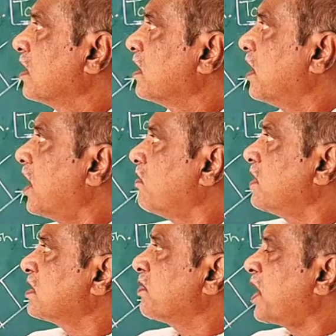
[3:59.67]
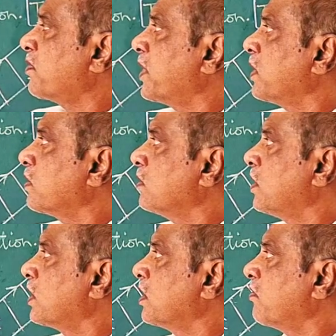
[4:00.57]
They are always
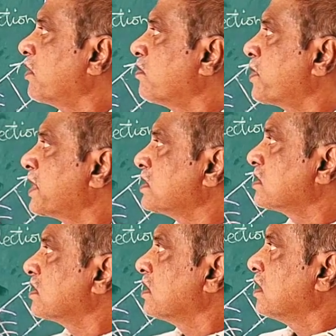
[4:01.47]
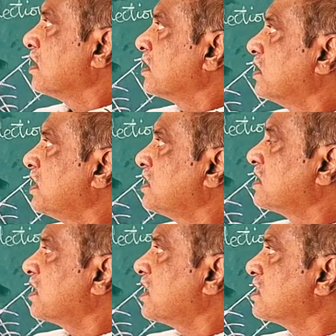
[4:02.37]
perpendicular to the wavefronts.
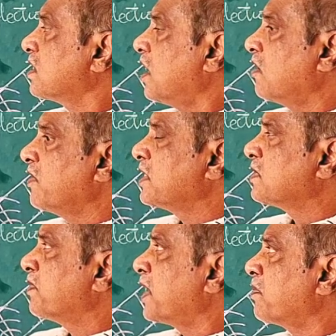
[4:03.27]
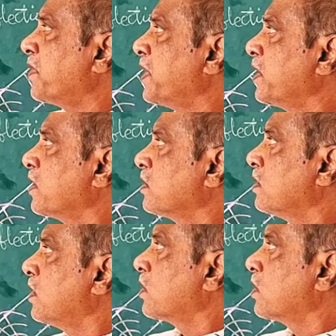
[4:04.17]
These rays always perpendicular